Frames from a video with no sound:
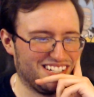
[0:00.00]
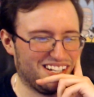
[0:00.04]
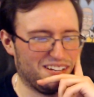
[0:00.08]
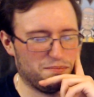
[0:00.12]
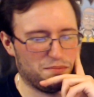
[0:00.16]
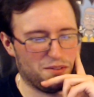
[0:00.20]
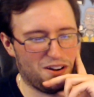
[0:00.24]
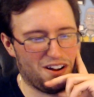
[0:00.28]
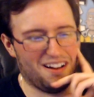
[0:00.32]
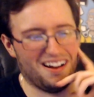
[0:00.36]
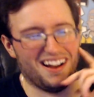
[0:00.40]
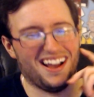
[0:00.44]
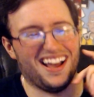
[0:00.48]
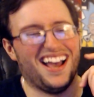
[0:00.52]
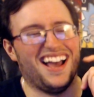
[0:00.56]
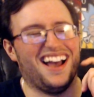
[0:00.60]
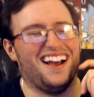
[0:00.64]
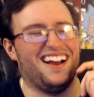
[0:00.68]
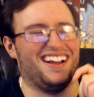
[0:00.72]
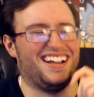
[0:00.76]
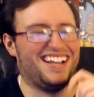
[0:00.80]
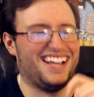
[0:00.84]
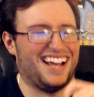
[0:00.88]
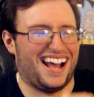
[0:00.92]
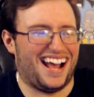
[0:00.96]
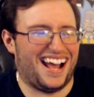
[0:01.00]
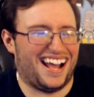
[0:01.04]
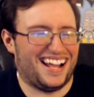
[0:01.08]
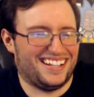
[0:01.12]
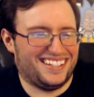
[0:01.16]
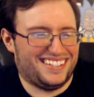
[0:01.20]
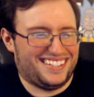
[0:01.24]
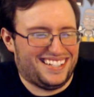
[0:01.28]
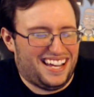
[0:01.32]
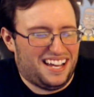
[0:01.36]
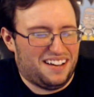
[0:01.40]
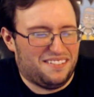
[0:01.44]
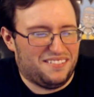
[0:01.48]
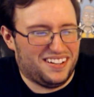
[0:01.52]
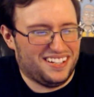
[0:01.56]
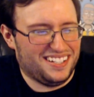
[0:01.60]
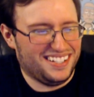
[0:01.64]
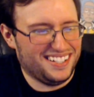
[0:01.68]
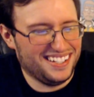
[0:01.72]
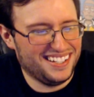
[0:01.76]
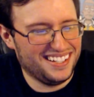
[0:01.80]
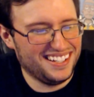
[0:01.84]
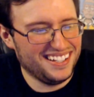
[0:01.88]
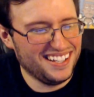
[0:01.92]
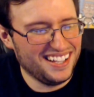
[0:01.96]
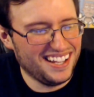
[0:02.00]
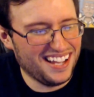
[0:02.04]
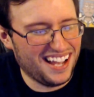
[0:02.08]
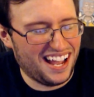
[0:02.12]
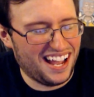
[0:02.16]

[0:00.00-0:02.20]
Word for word: bro. God damn it. I